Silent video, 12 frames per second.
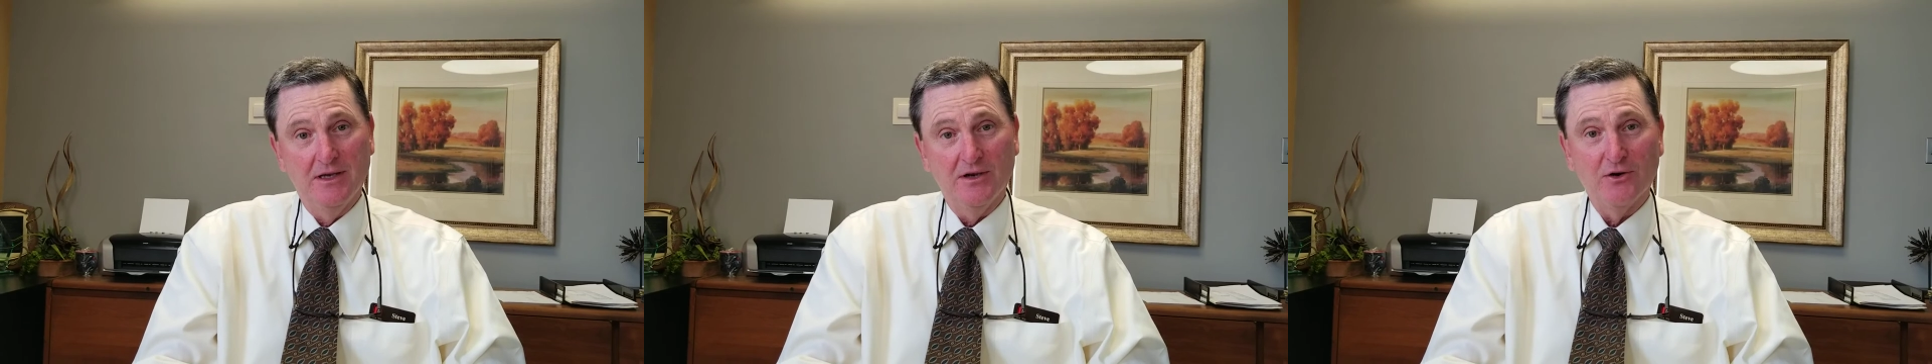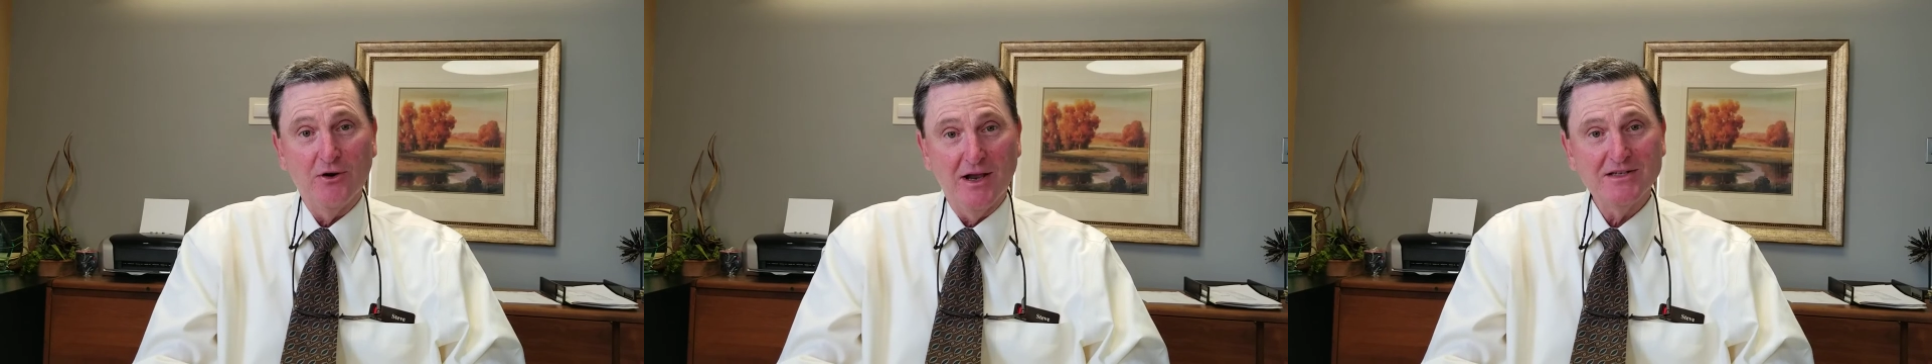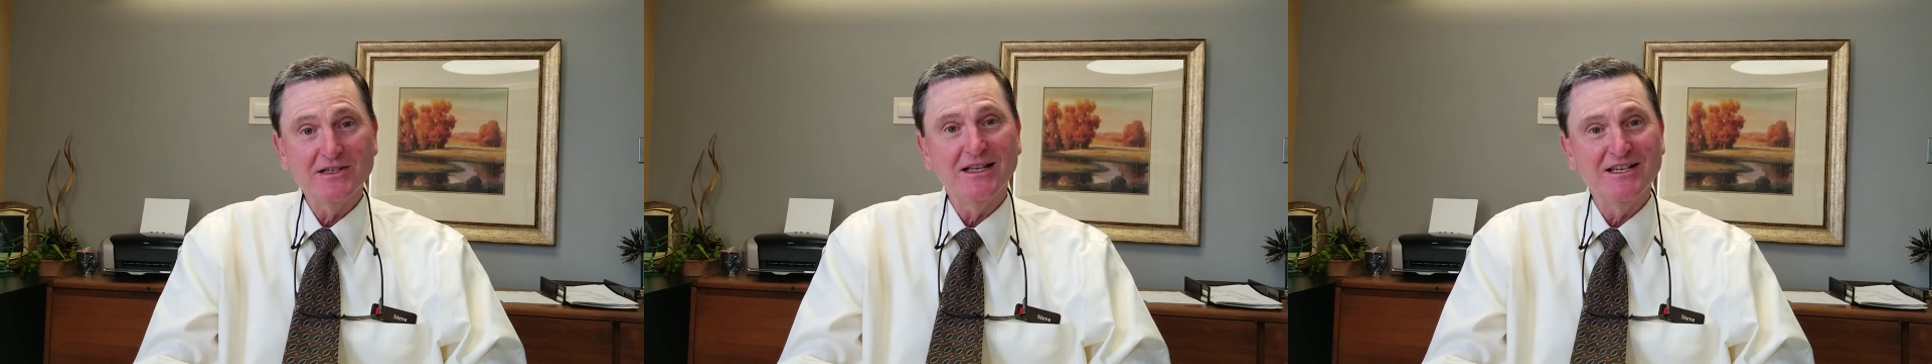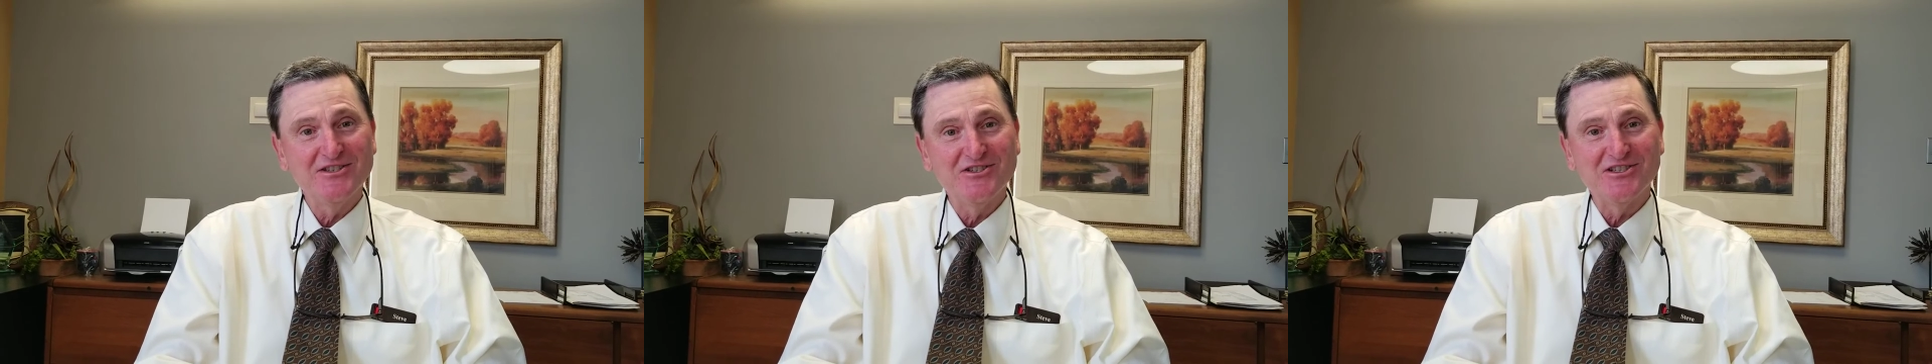
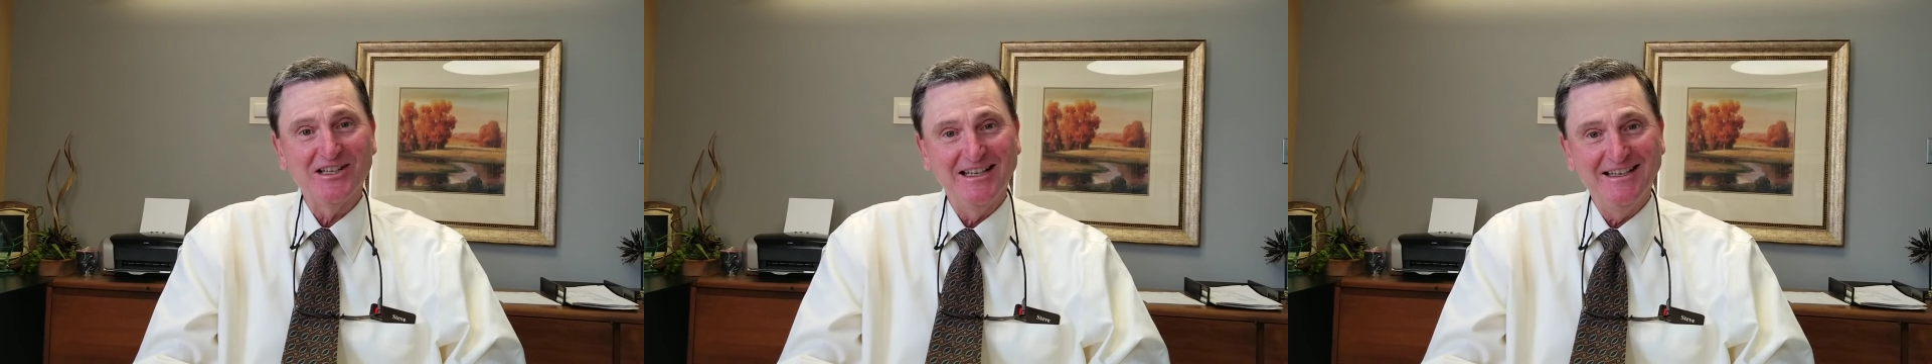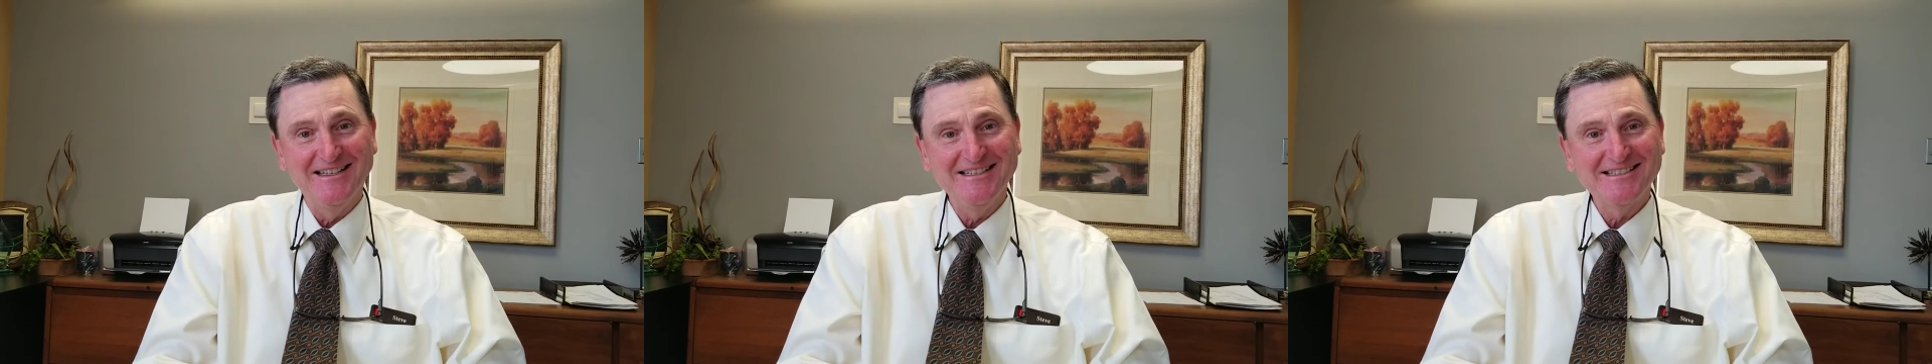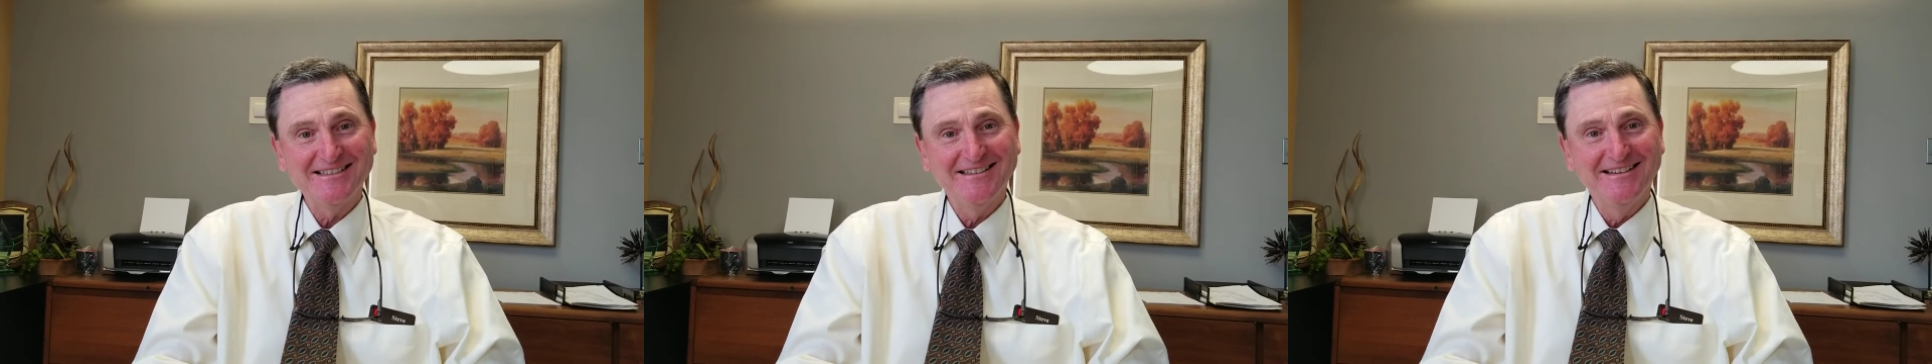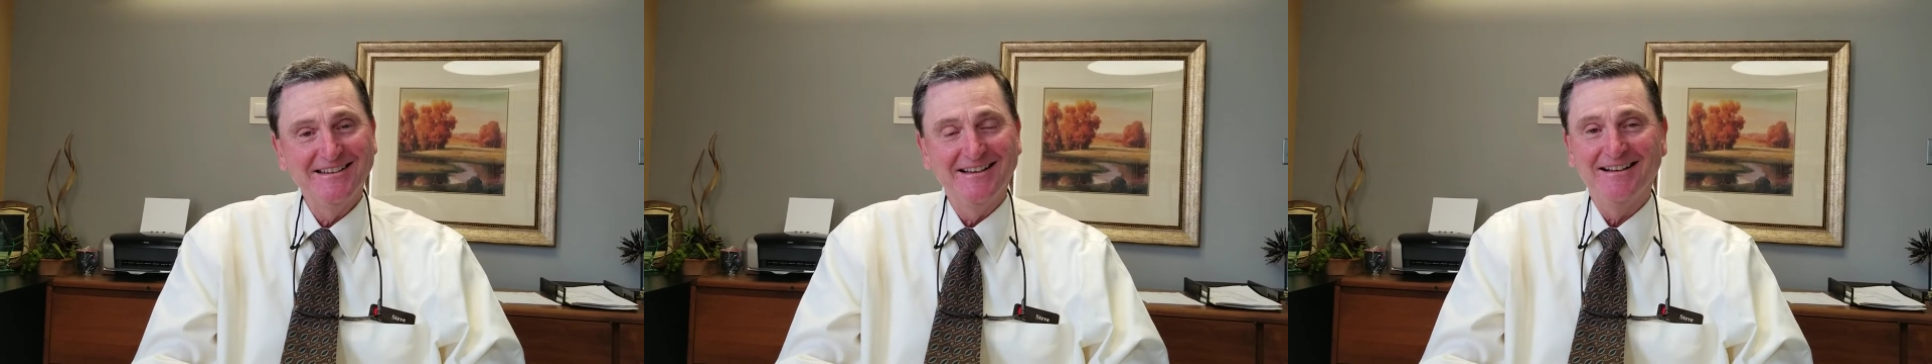Congratulations, ladies.
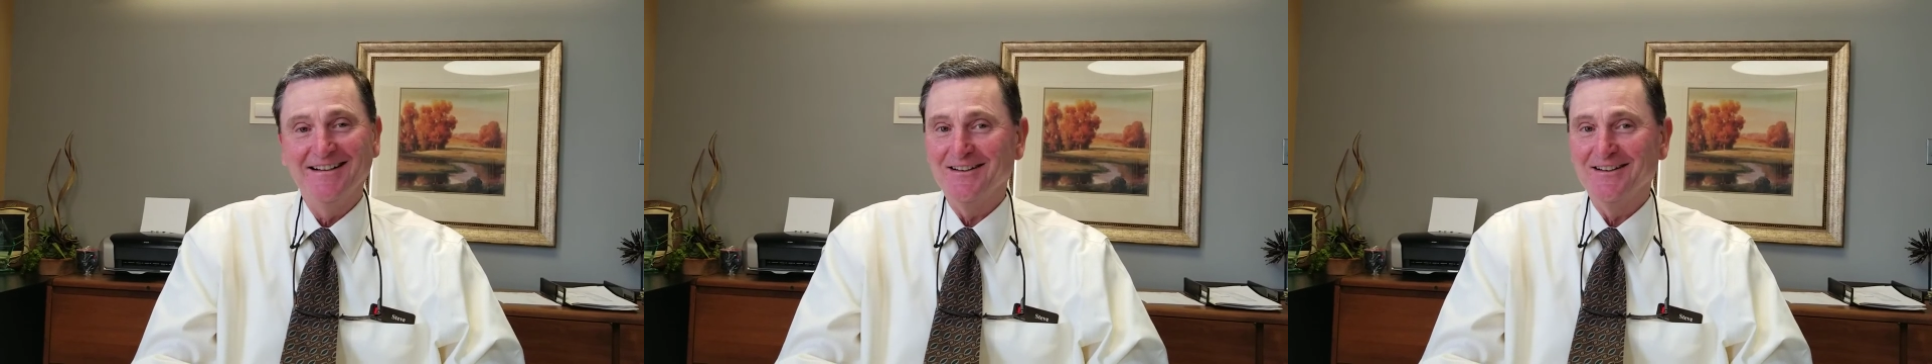Uh,